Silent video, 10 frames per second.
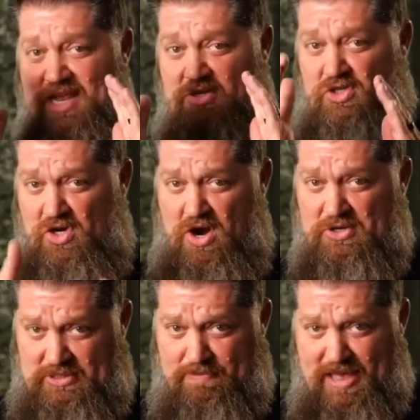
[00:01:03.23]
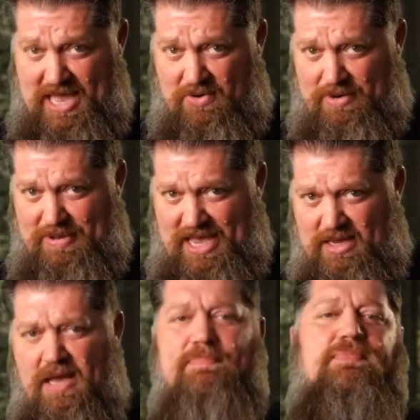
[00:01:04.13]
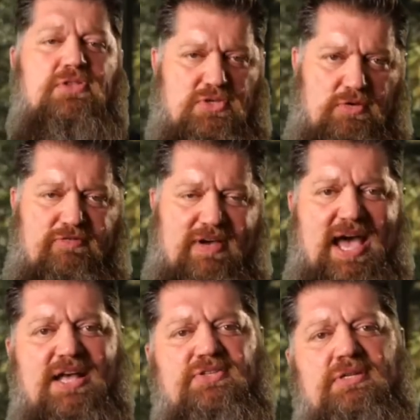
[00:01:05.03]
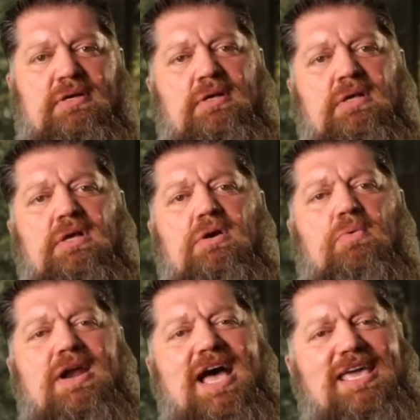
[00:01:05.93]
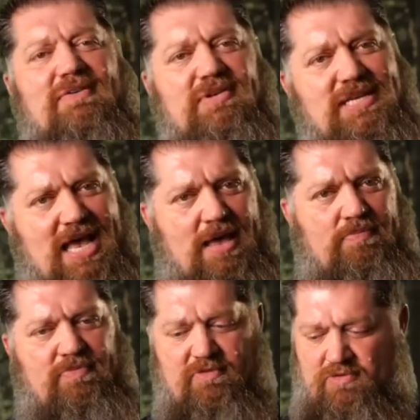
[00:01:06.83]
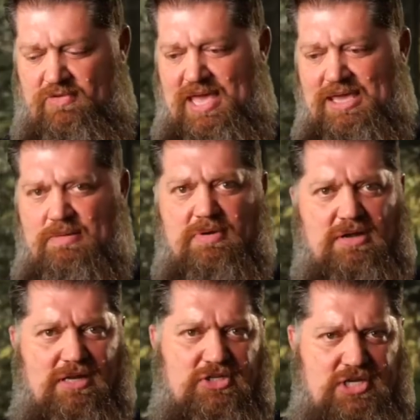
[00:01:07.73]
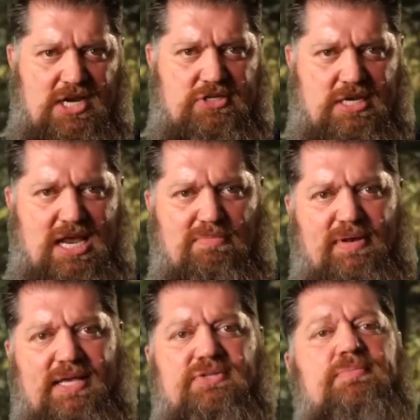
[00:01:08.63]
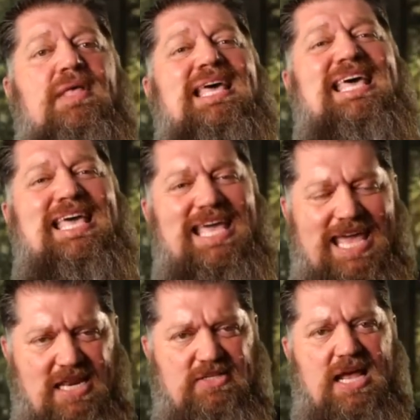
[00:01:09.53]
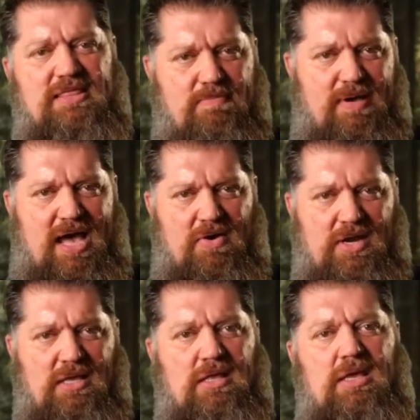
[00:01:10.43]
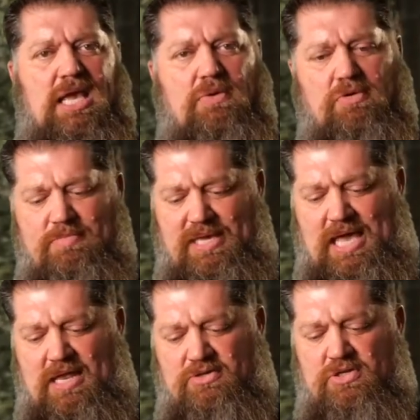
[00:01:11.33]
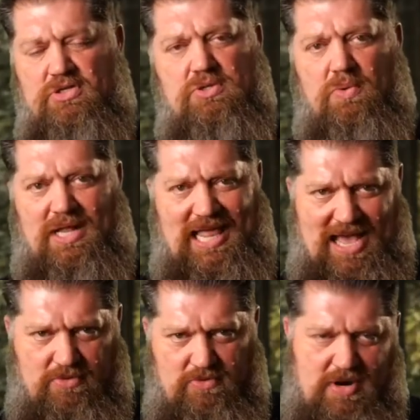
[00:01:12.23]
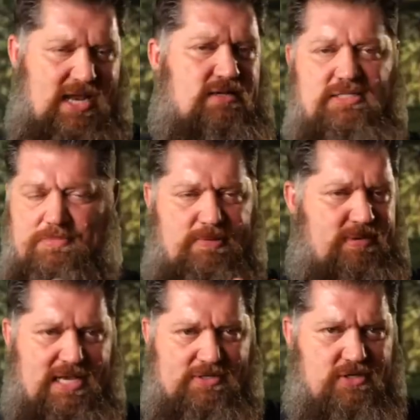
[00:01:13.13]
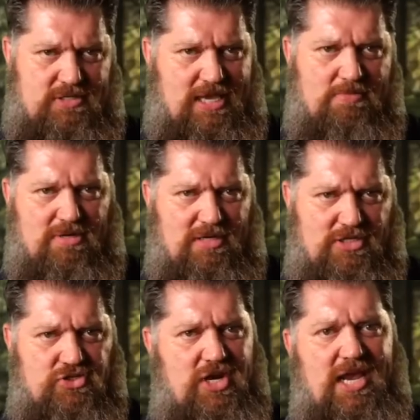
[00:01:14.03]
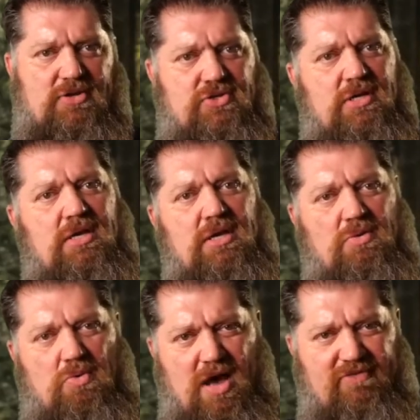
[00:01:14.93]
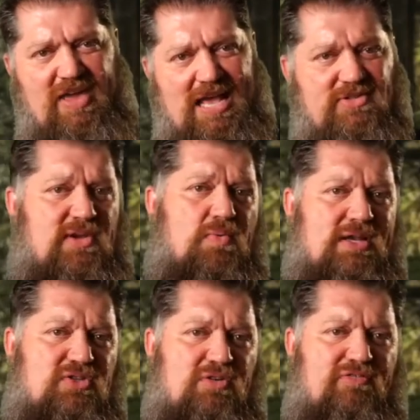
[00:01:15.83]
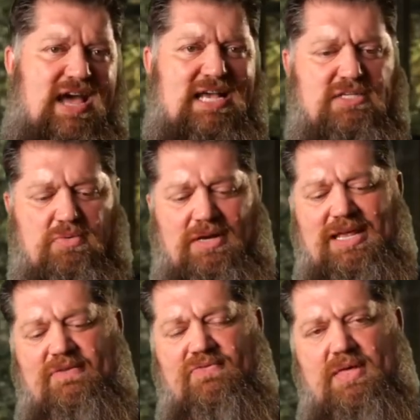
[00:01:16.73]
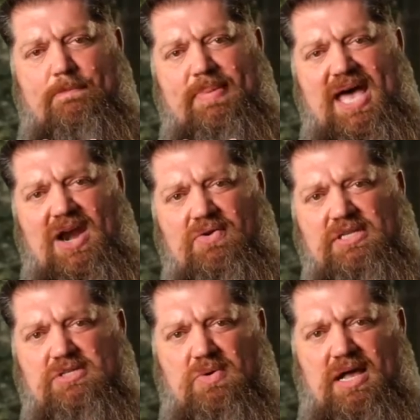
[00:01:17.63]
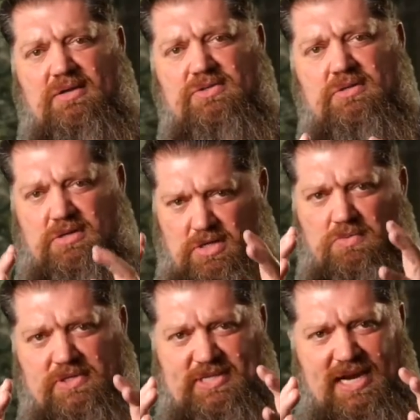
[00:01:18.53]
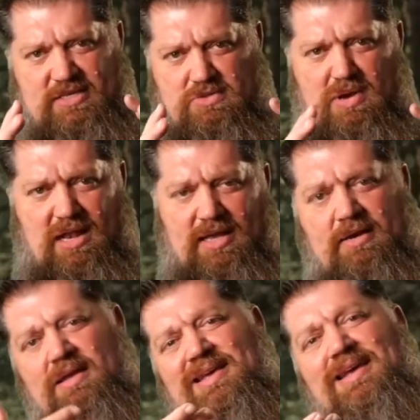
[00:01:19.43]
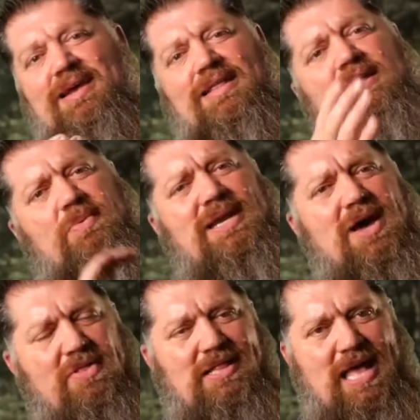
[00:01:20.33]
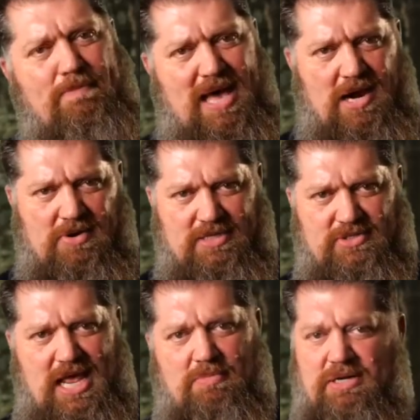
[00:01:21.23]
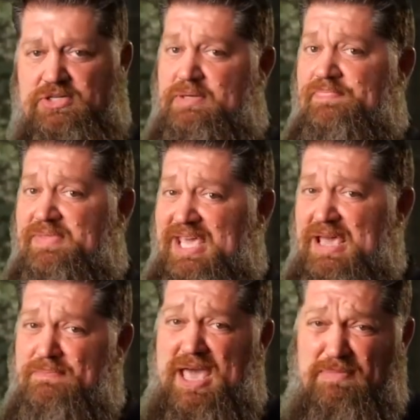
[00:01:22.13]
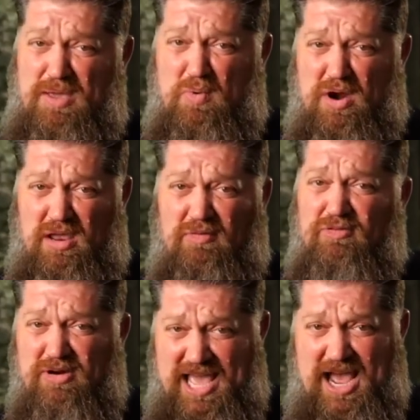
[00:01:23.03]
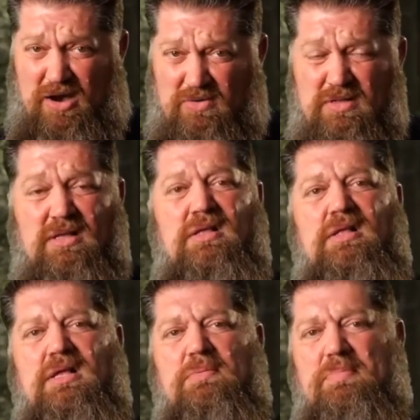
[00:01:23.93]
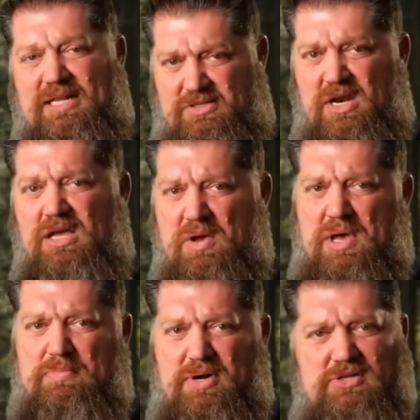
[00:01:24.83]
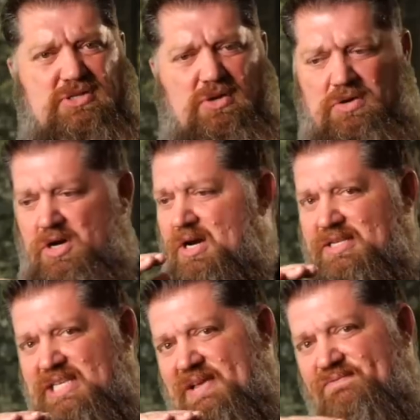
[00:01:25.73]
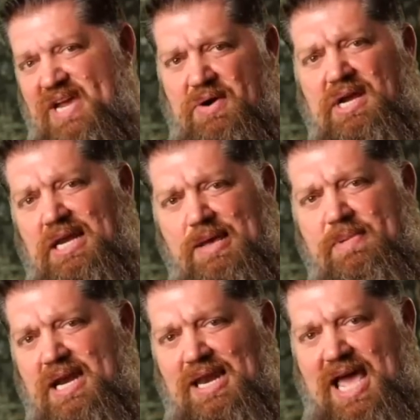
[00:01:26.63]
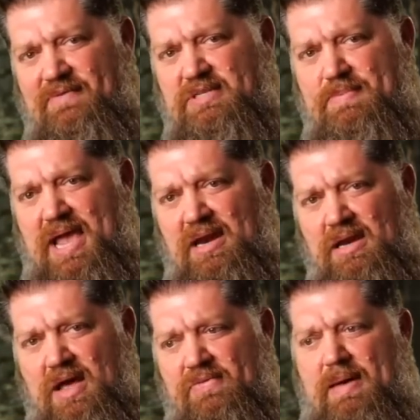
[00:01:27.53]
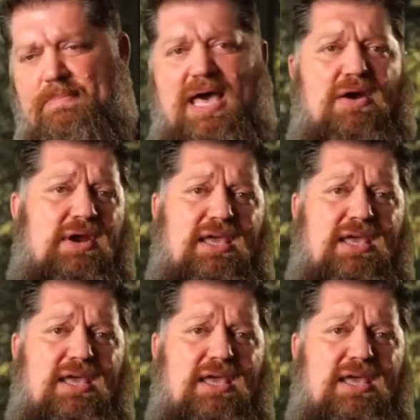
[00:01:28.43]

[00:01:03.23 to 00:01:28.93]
and charge the battery back up too fast, we're not given time for that chemical exchange to take place. Inside the battery, it will begin to swell out, right? Simply because there's a chemical exchange. We're off gassing way too fast. Well, if the battery swells, you will see it as swelling, then we know that that battery is damaged. It may be working for now, but it's going to go out pretty soon. You're going to see very limited lifespan on that battery,